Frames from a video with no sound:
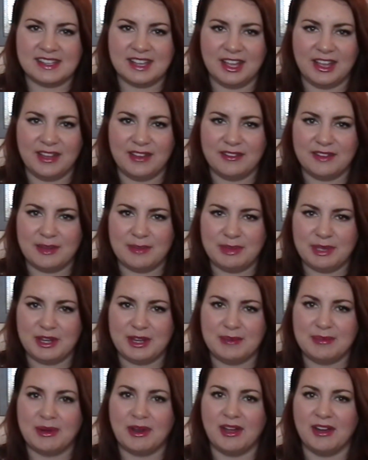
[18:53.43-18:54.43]
of a
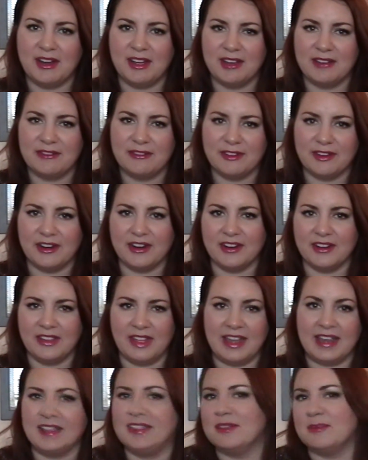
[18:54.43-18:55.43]
beauty product for
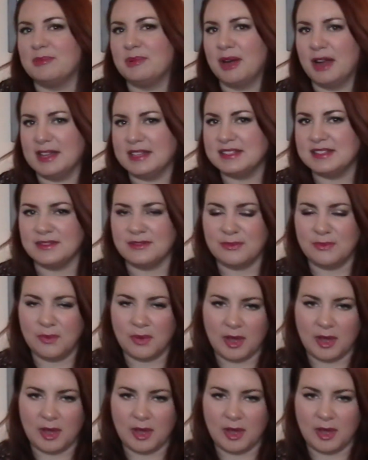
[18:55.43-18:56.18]
like the price of